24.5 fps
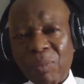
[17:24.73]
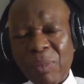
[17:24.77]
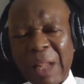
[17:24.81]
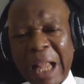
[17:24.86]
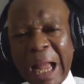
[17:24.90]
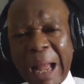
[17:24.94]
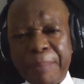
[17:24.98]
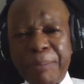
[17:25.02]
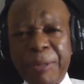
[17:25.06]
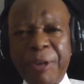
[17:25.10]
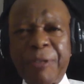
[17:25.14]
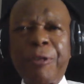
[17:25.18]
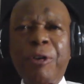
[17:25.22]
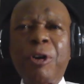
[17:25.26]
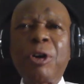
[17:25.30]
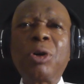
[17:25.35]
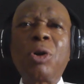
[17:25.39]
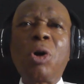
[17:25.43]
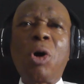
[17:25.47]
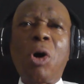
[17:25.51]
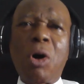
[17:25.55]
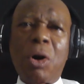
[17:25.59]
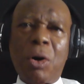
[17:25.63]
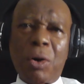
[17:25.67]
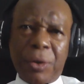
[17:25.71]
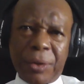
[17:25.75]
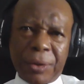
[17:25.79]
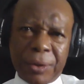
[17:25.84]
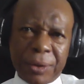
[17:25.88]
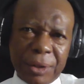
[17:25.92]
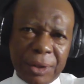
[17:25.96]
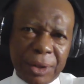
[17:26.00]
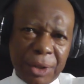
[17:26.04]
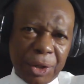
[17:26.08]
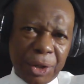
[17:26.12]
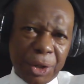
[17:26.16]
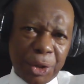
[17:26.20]
And before long,
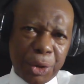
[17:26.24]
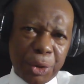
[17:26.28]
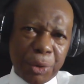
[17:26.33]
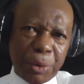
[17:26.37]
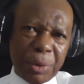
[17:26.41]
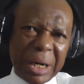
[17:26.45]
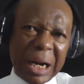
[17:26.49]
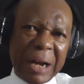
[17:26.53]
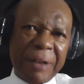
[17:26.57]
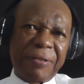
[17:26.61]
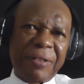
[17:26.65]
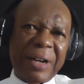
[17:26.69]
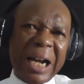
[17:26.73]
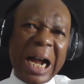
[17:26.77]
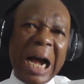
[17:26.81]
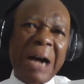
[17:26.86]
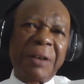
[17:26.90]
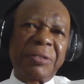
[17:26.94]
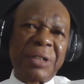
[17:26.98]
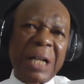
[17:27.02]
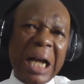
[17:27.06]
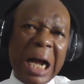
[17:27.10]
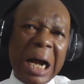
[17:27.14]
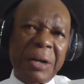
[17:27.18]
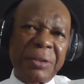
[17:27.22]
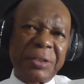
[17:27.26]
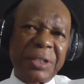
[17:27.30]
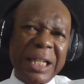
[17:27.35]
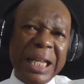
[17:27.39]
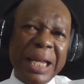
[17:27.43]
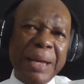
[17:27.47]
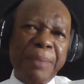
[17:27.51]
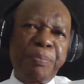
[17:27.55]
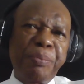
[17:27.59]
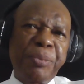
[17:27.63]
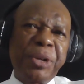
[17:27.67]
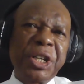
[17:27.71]
you will have carved out a
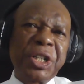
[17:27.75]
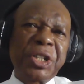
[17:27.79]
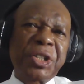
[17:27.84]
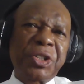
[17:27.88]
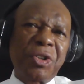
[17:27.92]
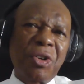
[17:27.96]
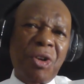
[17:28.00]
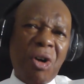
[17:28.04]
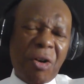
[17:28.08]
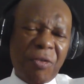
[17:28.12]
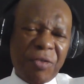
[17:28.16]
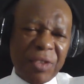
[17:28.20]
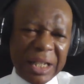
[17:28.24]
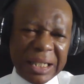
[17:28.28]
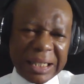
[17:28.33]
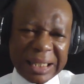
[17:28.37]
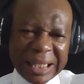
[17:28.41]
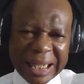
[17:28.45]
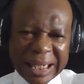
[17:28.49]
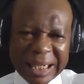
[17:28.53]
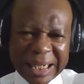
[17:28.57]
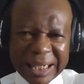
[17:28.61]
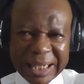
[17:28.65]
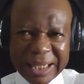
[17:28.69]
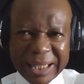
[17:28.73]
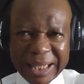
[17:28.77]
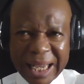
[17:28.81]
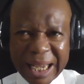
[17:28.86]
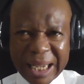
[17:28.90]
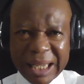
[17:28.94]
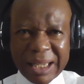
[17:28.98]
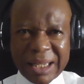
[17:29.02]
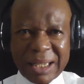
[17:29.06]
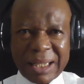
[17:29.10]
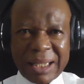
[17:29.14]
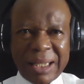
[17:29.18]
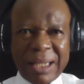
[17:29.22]
piece of the internet
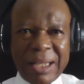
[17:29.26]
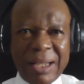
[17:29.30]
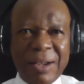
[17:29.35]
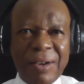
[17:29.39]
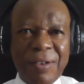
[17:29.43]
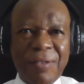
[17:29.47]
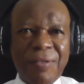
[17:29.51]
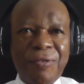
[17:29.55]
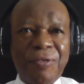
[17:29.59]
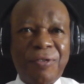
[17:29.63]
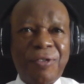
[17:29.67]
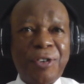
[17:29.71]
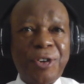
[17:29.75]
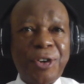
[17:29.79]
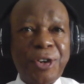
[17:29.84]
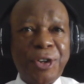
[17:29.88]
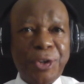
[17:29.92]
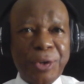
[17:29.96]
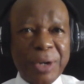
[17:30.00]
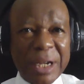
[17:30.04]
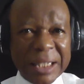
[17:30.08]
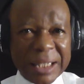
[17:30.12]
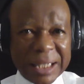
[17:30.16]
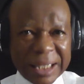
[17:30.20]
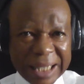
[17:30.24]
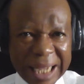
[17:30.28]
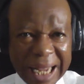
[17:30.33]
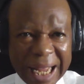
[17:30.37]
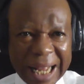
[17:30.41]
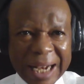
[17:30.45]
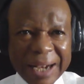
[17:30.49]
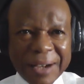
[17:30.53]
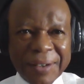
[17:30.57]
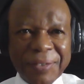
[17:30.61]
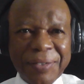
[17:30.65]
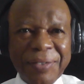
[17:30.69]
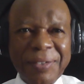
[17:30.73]
cake for
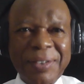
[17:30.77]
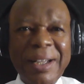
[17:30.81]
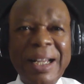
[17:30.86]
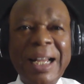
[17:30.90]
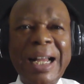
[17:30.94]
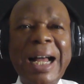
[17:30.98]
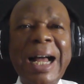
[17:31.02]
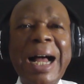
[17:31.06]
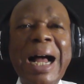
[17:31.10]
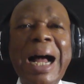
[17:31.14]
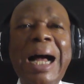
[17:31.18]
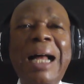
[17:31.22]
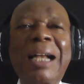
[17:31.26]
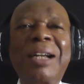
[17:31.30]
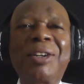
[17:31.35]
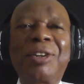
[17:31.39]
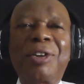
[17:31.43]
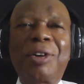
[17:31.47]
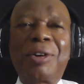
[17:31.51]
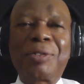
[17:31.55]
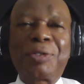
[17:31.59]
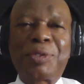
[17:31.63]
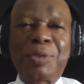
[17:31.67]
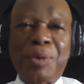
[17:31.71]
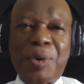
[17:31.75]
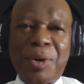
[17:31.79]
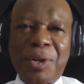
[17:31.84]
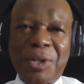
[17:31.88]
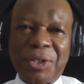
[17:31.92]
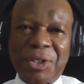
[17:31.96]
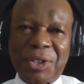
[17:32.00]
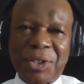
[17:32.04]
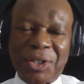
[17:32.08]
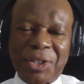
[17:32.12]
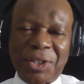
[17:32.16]
yourself and loved ones.